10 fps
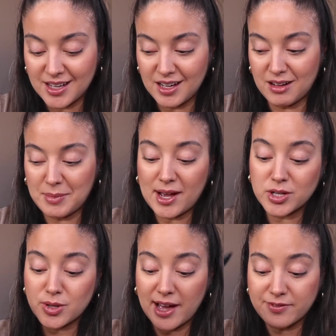I
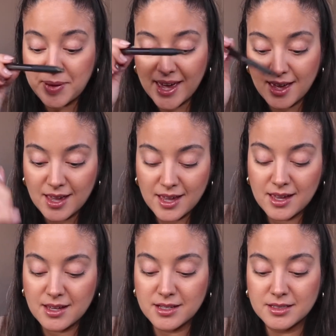also have
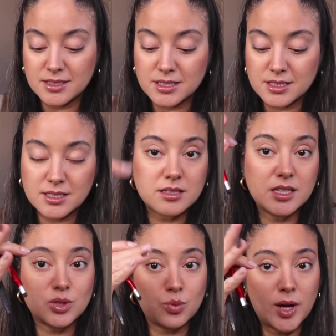pens
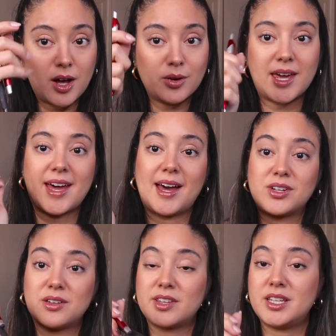as well. Can't have
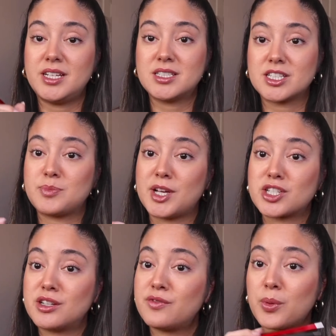enough of these,
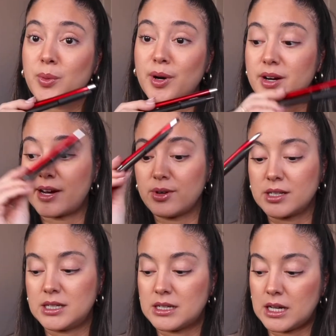especially for work. I
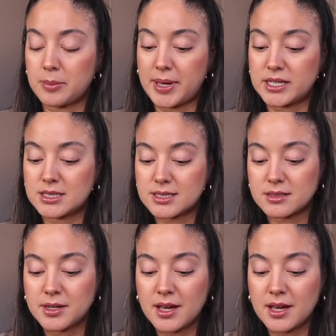really need a lot of pens.